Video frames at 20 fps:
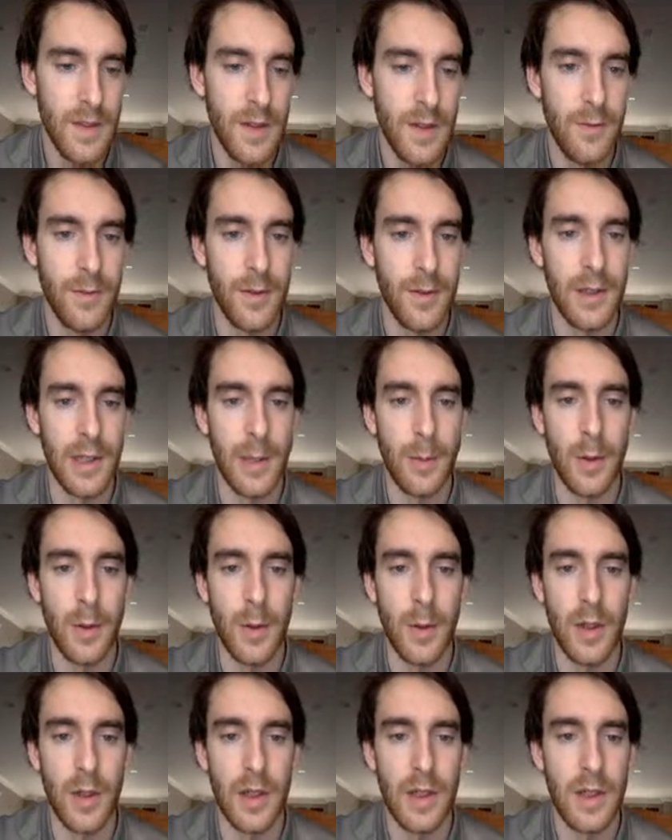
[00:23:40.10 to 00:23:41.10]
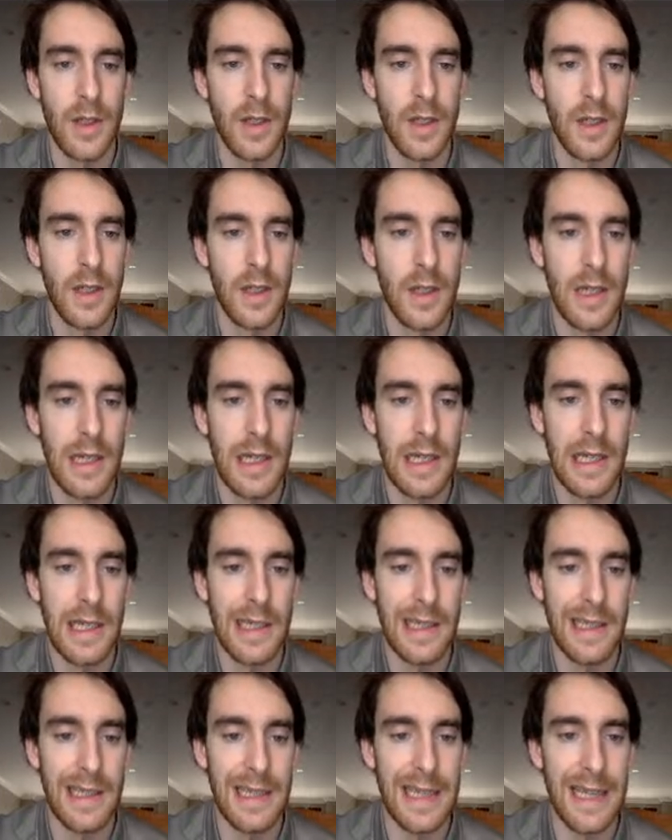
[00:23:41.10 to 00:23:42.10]
For number
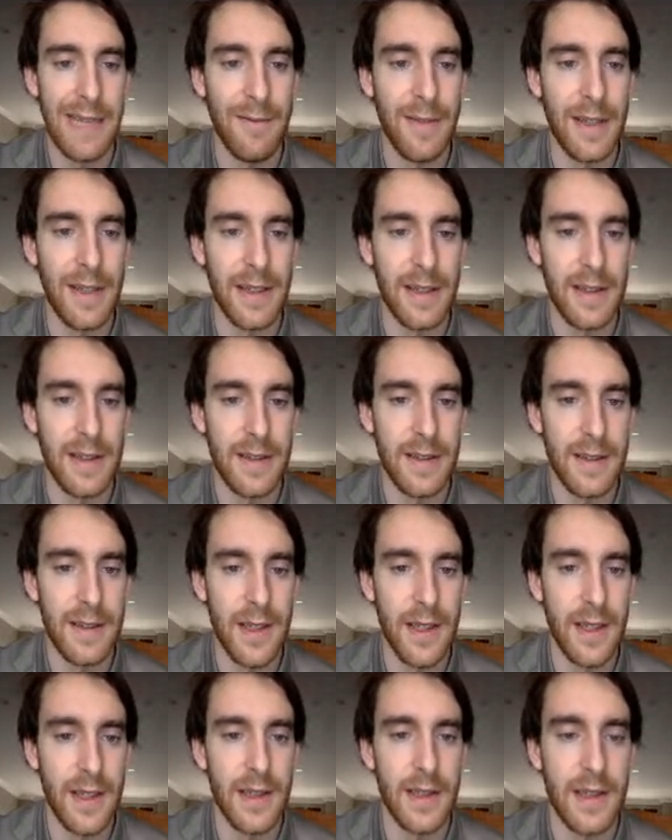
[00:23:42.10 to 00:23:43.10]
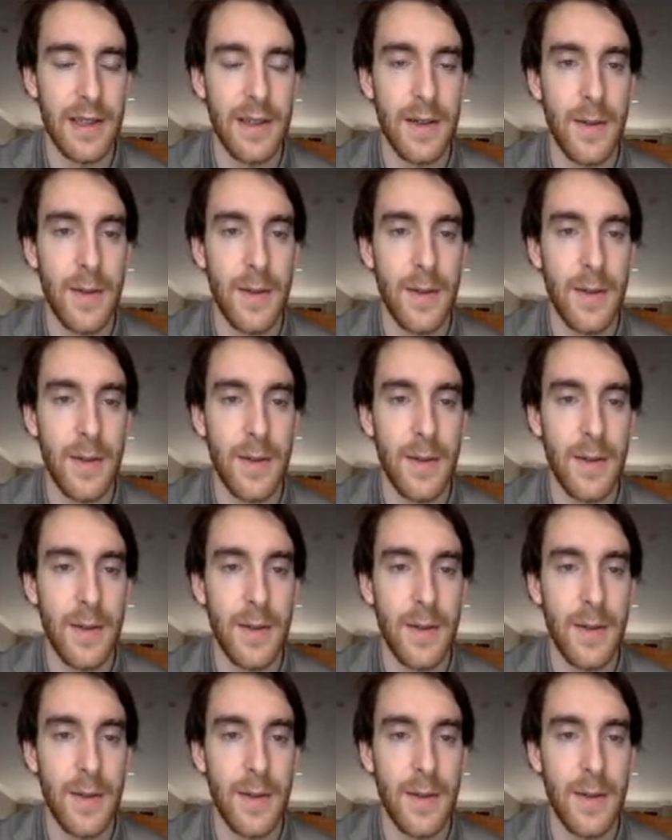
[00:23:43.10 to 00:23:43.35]
11 here.